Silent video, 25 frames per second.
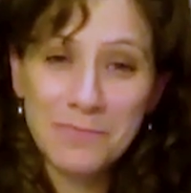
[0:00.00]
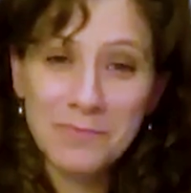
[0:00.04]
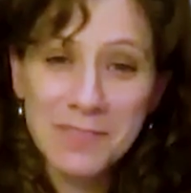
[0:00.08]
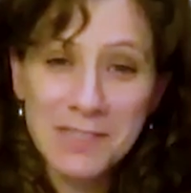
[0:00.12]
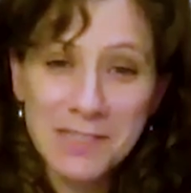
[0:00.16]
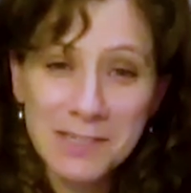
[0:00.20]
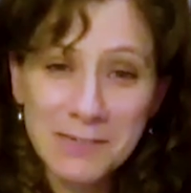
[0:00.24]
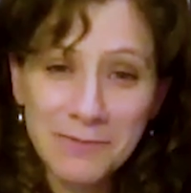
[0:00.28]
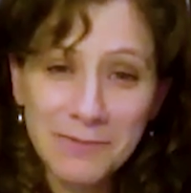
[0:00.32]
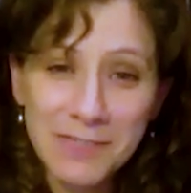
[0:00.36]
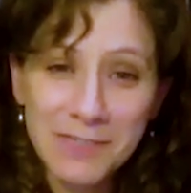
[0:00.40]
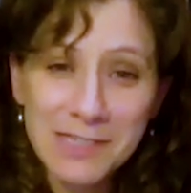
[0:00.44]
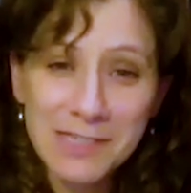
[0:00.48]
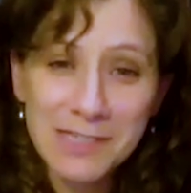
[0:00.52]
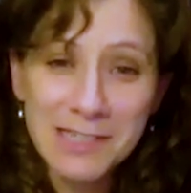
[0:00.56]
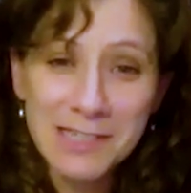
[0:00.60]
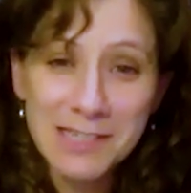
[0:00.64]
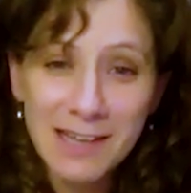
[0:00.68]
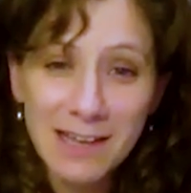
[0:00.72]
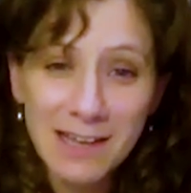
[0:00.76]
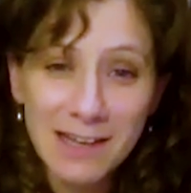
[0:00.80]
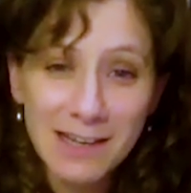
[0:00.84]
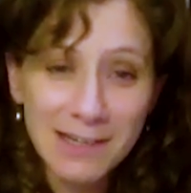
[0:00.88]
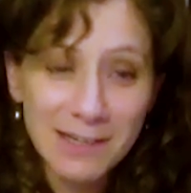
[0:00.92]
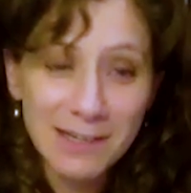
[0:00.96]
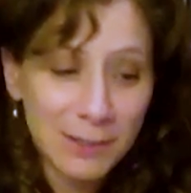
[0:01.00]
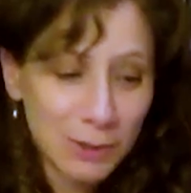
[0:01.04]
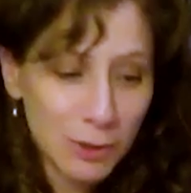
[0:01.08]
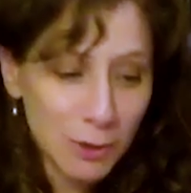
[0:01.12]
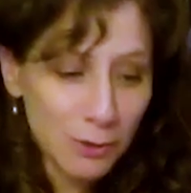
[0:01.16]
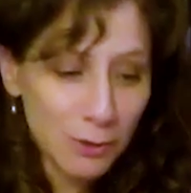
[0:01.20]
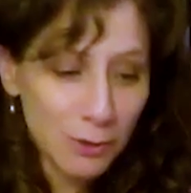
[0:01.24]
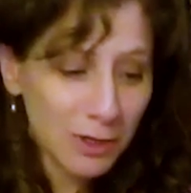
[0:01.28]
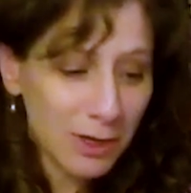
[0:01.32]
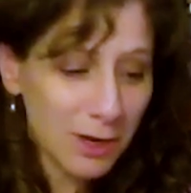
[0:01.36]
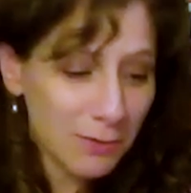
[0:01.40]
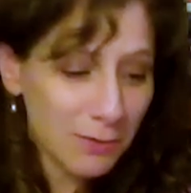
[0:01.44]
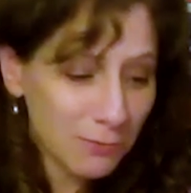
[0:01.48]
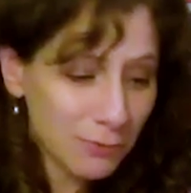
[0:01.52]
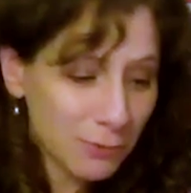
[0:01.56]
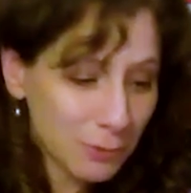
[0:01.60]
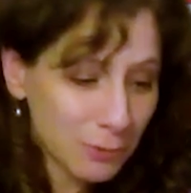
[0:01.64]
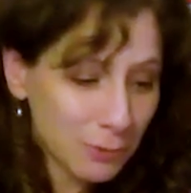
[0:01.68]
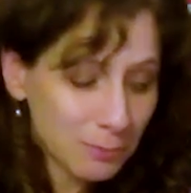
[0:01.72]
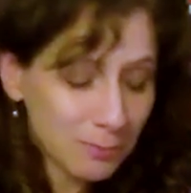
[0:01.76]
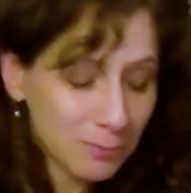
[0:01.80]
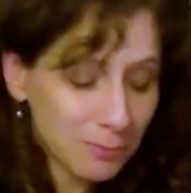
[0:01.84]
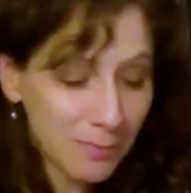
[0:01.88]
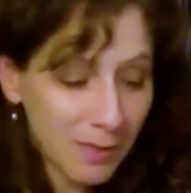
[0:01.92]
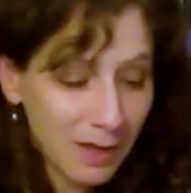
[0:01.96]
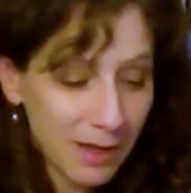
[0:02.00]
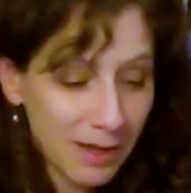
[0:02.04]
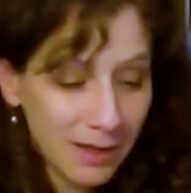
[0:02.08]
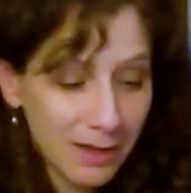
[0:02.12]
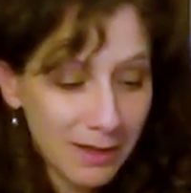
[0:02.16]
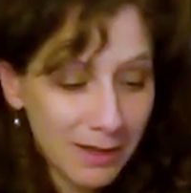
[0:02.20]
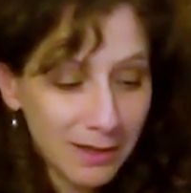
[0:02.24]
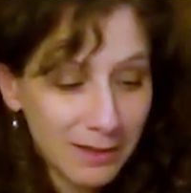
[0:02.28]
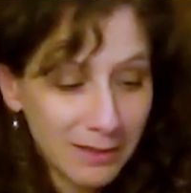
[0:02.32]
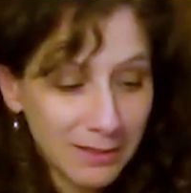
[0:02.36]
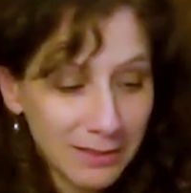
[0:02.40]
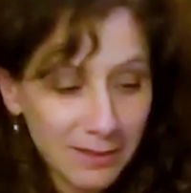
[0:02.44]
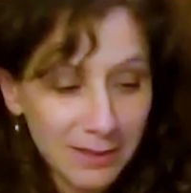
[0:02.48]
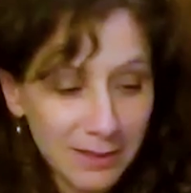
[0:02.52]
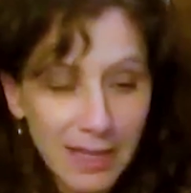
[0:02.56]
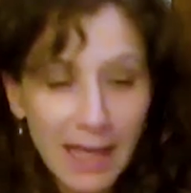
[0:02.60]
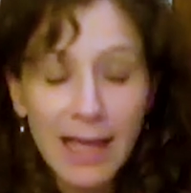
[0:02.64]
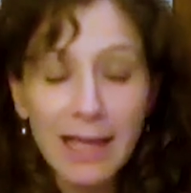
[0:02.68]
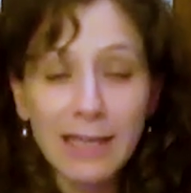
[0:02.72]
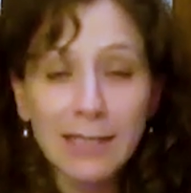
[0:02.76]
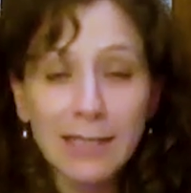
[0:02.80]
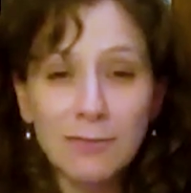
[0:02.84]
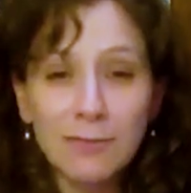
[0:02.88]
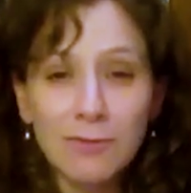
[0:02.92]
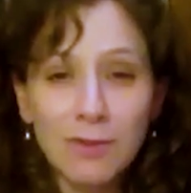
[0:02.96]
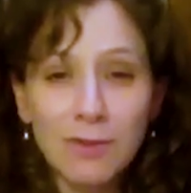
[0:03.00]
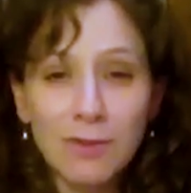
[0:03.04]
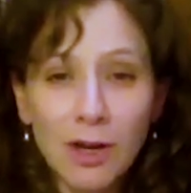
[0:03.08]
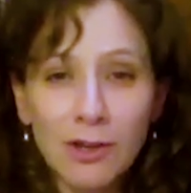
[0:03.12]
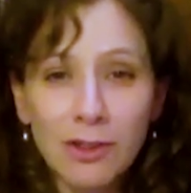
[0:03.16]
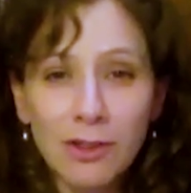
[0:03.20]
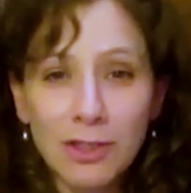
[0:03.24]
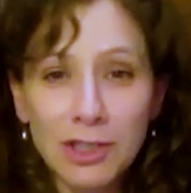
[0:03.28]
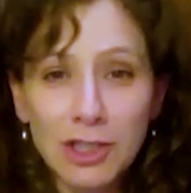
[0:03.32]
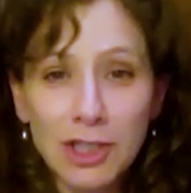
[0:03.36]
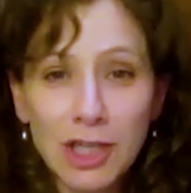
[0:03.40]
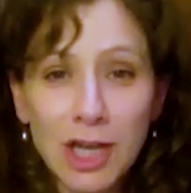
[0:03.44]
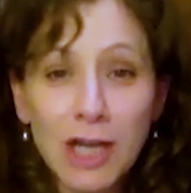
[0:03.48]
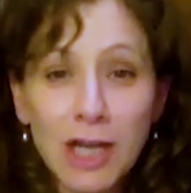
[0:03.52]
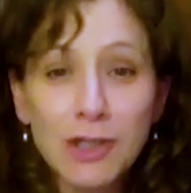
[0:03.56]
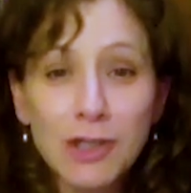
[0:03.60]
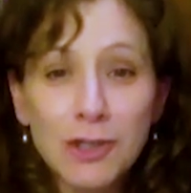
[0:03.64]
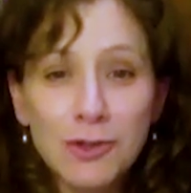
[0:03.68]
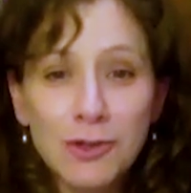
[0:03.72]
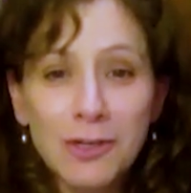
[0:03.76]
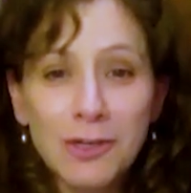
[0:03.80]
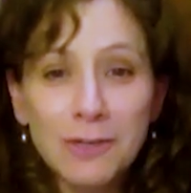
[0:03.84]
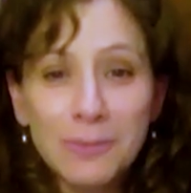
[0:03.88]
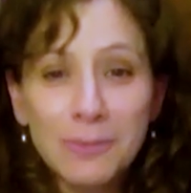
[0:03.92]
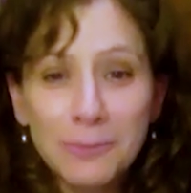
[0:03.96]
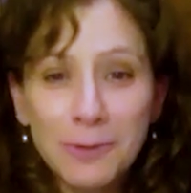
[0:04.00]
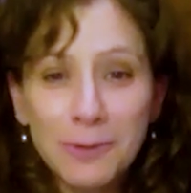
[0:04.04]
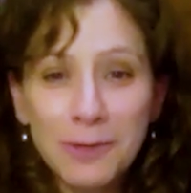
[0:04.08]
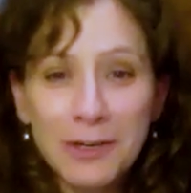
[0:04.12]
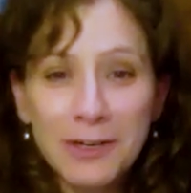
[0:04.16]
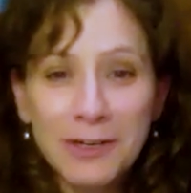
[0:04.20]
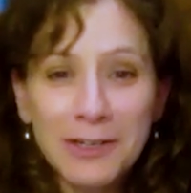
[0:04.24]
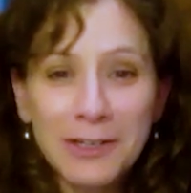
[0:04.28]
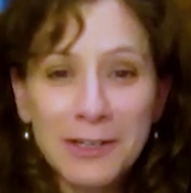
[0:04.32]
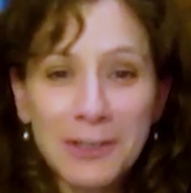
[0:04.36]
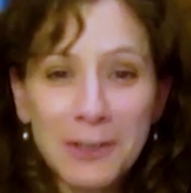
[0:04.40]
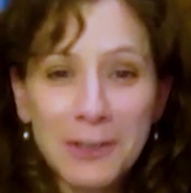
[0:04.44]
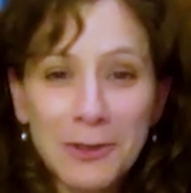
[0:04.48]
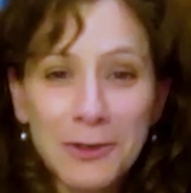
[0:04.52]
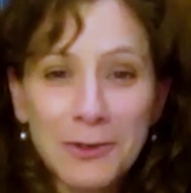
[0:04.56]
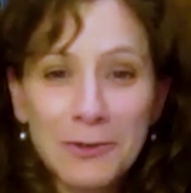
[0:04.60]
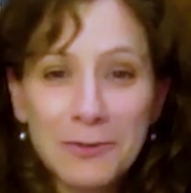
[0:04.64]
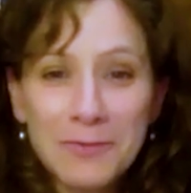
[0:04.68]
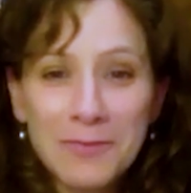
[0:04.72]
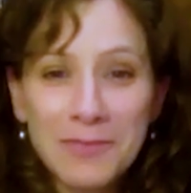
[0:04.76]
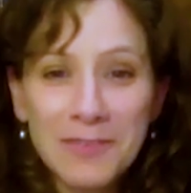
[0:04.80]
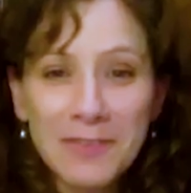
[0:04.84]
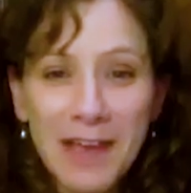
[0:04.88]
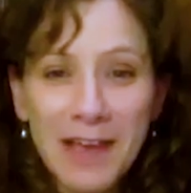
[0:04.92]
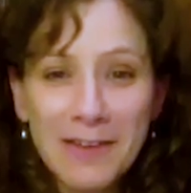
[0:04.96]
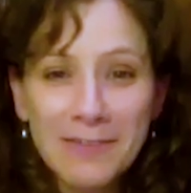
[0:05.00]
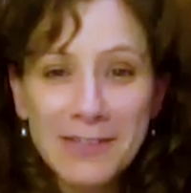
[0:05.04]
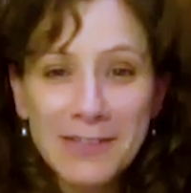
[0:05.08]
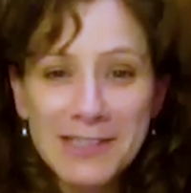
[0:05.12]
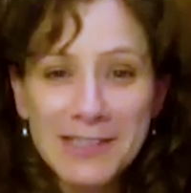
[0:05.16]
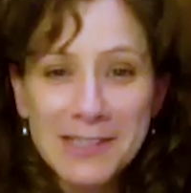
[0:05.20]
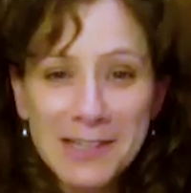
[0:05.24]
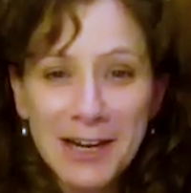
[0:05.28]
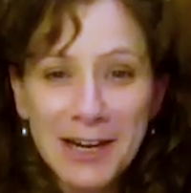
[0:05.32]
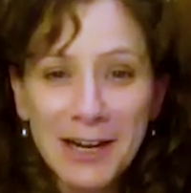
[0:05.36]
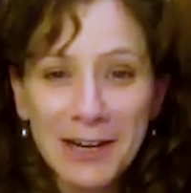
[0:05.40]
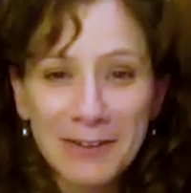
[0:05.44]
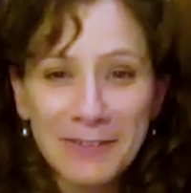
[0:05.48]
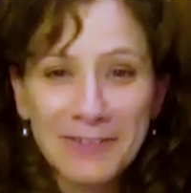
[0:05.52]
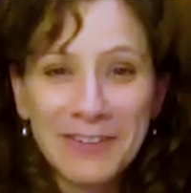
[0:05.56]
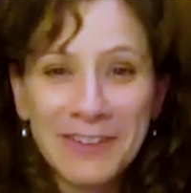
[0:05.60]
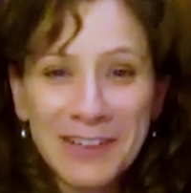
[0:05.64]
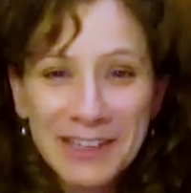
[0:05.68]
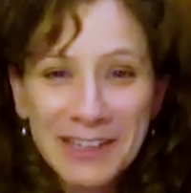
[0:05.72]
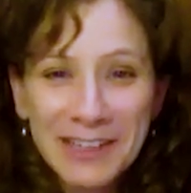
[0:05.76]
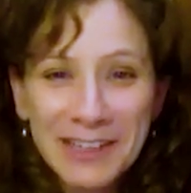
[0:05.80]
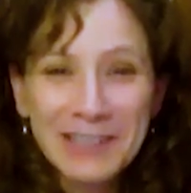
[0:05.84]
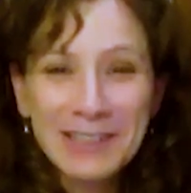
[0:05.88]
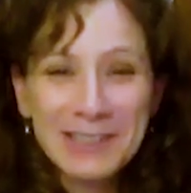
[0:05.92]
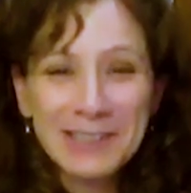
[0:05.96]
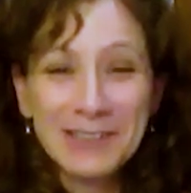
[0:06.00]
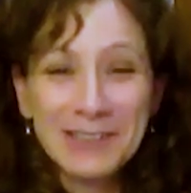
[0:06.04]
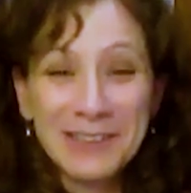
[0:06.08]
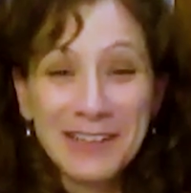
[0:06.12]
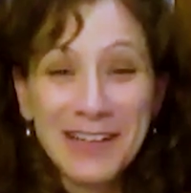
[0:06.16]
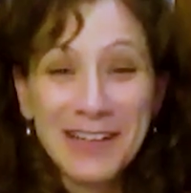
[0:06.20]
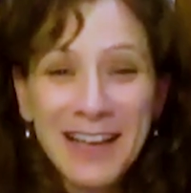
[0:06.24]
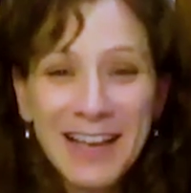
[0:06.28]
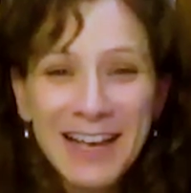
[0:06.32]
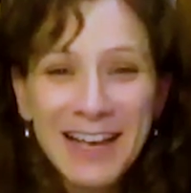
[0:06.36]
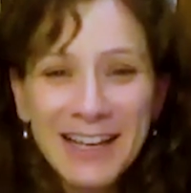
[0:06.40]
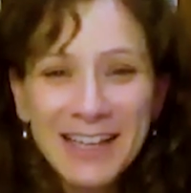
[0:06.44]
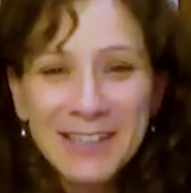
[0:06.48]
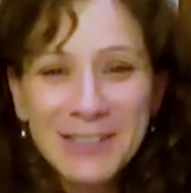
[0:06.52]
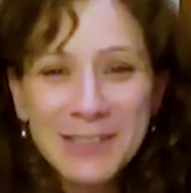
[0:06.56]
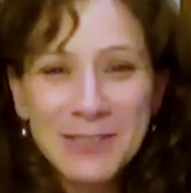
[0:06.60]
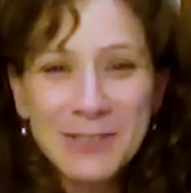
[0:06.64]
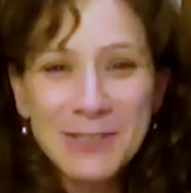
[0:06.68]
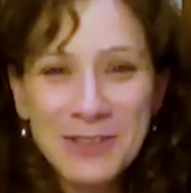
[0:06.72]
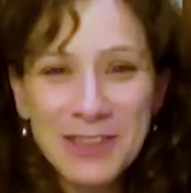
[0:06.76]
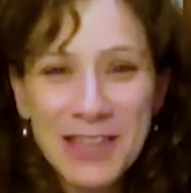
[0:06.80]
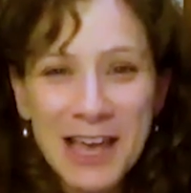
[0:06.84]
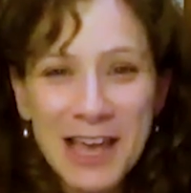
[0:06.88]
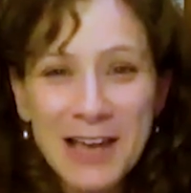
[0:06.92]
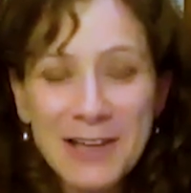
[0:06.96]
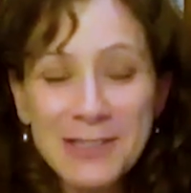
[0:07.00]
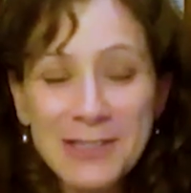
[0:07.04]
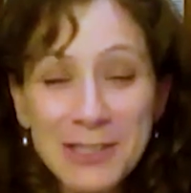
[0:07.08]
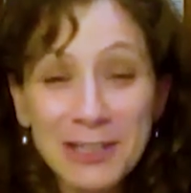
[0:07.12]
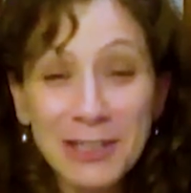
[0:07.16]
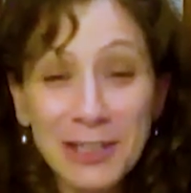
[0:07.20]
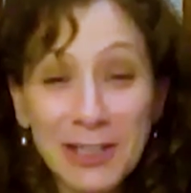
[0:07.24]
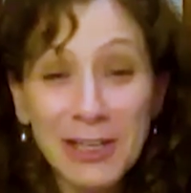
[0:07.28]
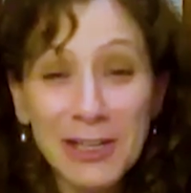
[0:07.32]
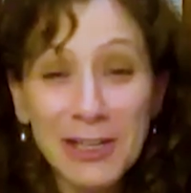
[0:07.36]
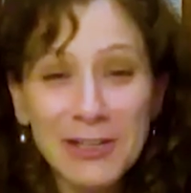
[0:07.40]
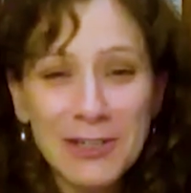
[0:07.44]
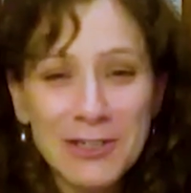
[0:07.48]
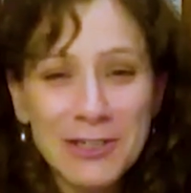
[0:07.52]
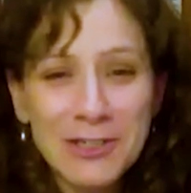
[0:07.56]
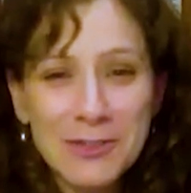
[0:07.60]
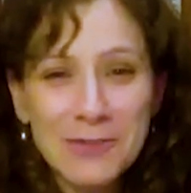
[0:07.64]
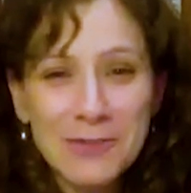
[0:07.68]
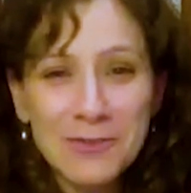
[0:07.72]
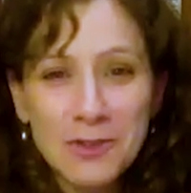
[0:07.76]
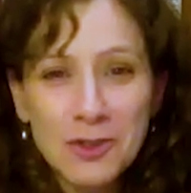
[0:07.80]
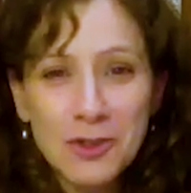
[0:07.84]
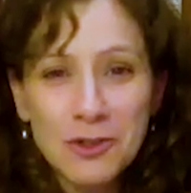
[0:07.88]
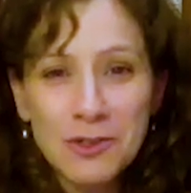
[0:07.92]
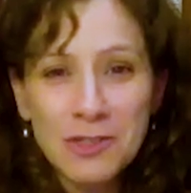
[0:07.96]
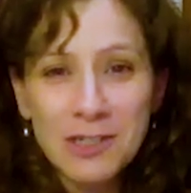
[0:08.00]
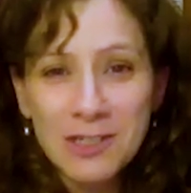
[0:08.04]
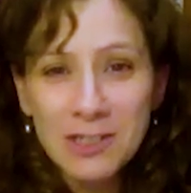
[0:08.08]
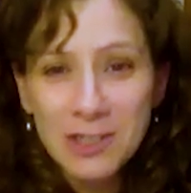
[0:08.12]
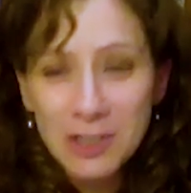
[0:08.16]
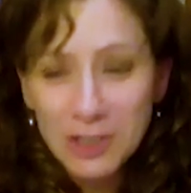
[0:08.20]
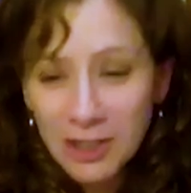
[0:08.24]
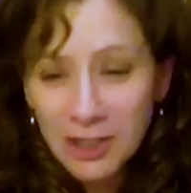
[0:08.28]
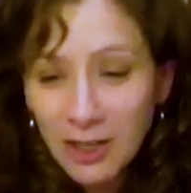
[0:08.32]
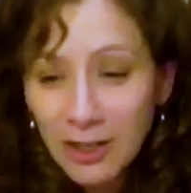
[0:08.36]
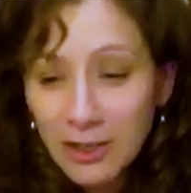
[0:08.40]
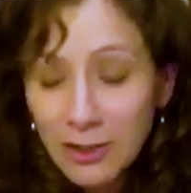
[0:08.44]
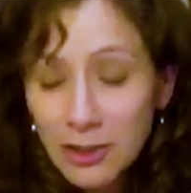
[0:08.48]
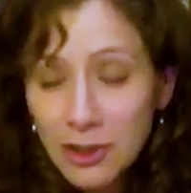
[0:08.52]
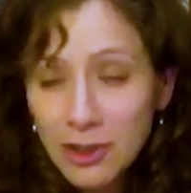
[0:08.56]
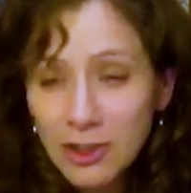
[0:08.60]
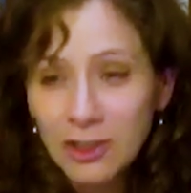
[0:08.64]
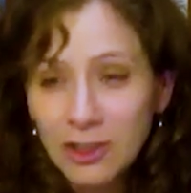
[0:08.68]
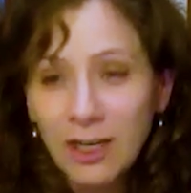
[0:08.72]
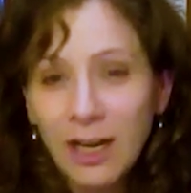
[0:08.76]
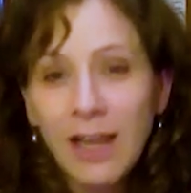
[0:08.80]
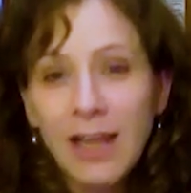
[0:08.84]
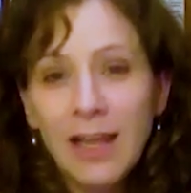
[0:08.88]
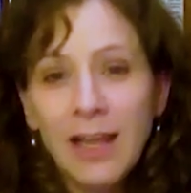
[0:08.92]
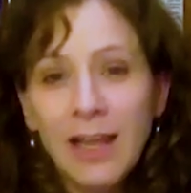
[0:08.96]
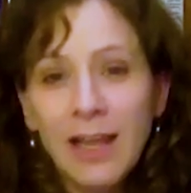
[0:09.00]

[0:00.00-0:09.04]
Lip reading: sophisticated, don't come from the land of the Arthashastra, where, you know, you've had this kind of 2000 years of strategic culture.